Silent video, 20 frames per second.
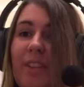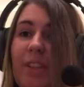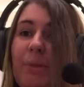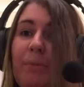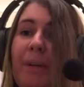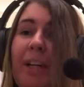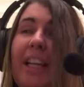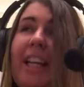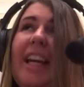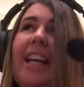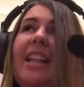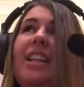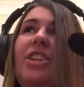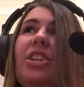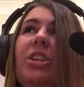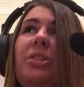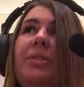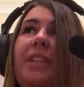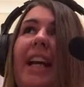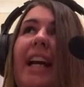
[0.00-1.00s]
Well, in
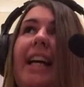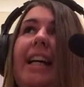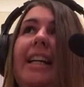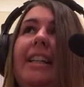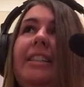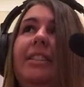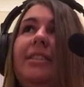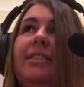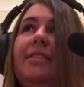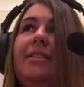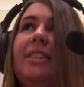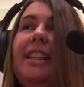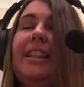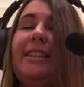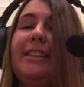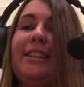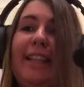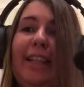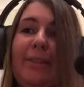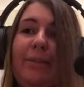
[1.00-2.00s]
the UK,
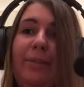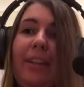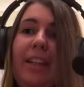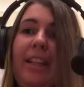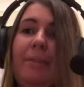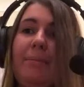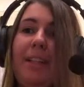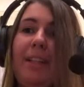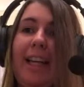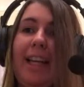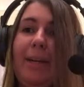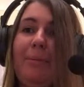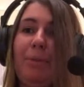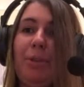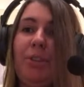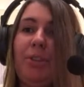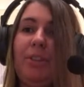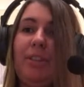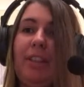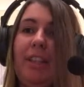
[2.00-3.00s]
it definitely became
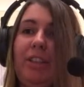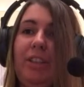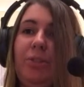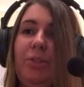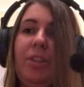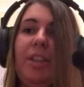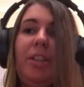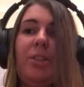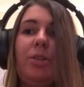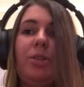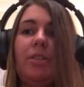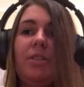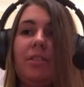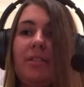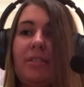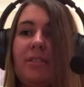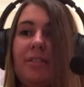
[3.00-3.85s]
a tradition.